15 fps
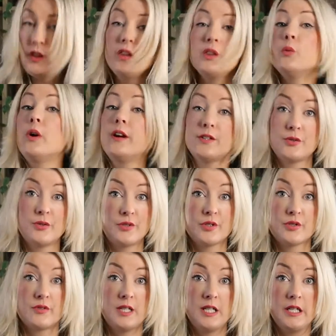The white
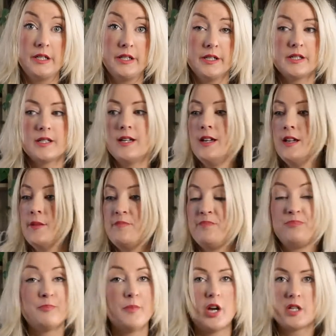chocolate's really good.
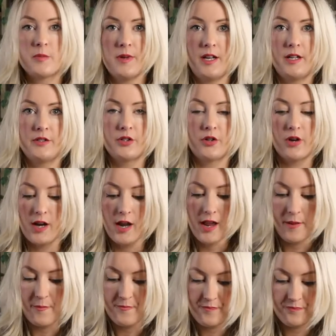Marshmallows are
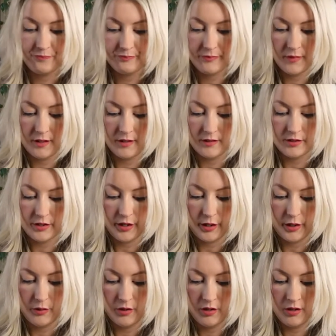great.
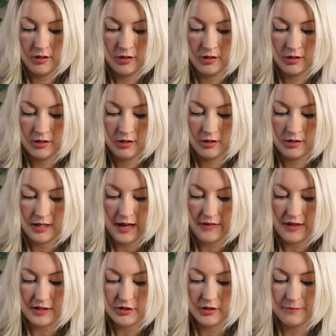So
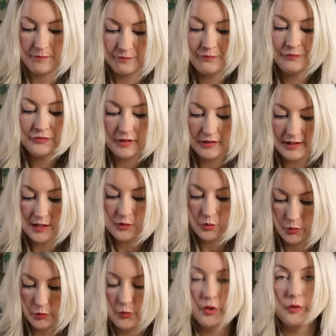yeah, this
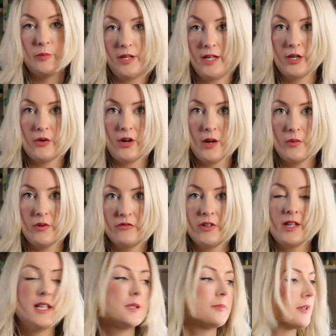one would be a great one for
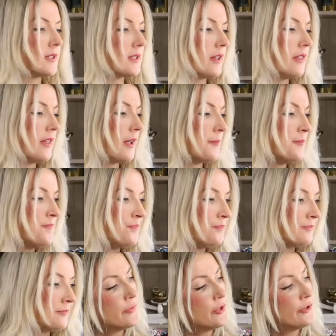kids because I think
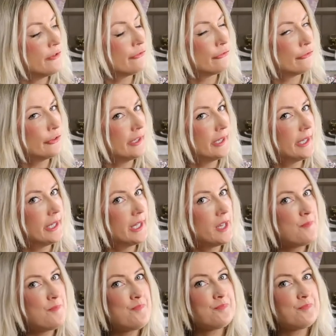moo-free